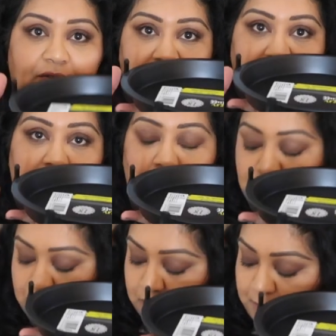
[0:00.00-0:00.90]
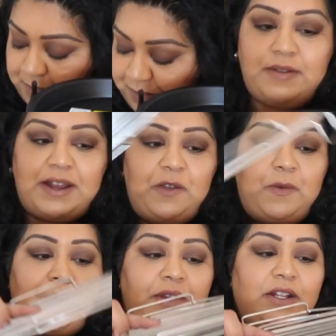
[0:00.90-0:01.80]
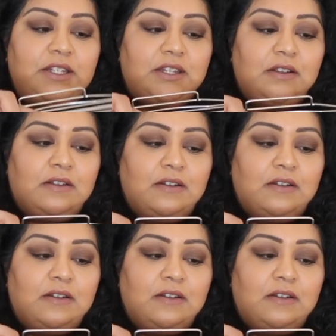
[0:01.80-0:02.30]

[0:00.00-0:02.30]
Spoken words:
for example. Then you would put